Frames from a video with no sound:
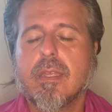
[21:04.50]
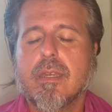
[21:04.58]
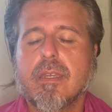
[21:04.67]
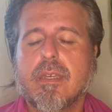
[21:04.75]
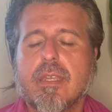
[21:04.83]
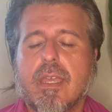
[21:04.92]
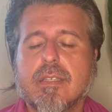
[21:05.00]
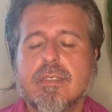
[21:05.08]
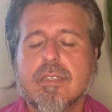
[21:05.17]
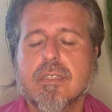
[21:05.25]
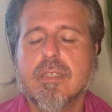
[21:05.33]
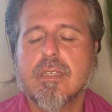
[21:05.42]
the task
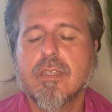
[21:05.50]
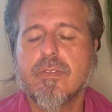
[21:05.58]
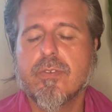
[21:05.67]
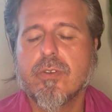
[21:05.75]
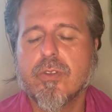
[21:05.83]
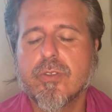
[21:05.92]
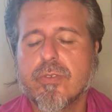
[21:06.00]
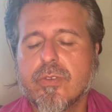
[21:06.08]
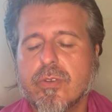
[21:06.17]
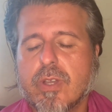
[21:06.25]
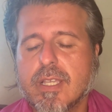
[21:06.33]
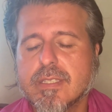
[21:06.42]
in front of
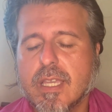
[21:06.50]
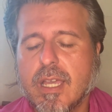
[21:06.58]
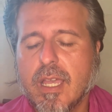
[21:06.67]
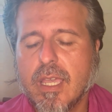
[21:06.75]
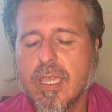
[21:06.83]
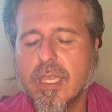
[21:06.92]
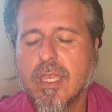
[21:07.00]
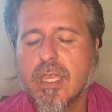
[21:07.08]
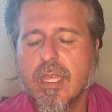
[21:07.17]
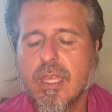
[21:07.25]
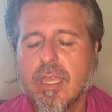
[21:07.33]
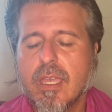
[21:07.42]
you as I
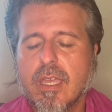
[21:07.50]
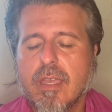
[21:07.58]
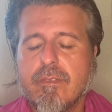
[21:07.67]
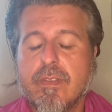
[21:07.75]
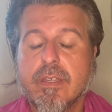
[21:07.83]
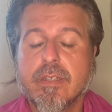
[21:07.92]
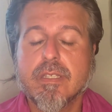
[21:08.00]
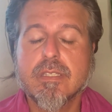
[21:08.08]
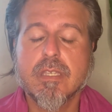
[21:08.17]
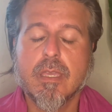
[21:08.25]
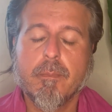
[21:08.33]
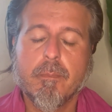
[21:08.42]
have done the
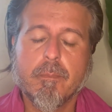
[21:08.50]
same.